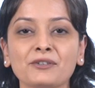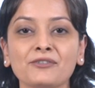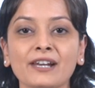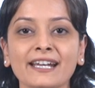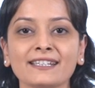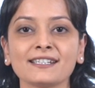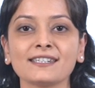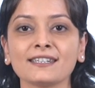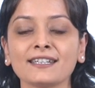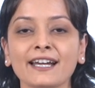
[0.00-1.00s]
of
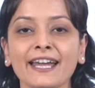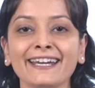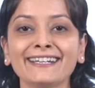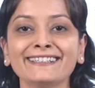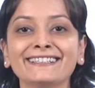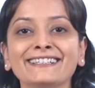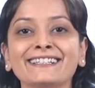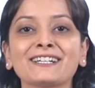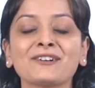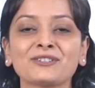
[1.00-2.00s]
lightness in the head
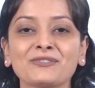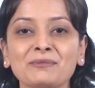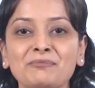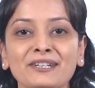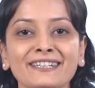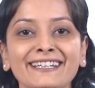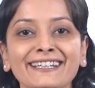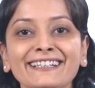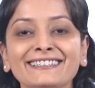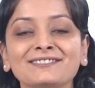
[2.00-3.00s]
because of the
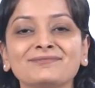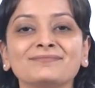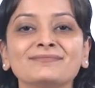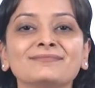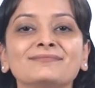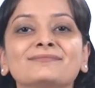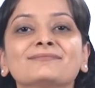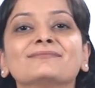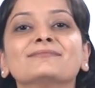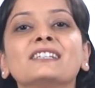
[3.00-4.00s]
breathing.
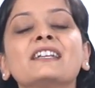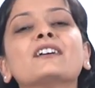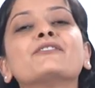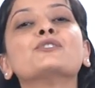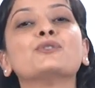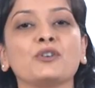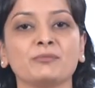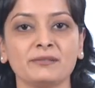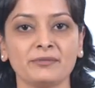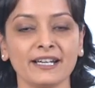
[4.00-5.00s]
Let's take a few
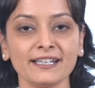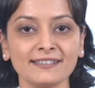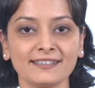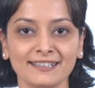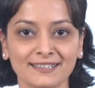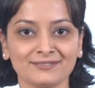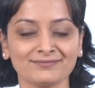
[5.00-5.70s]
normal breaths.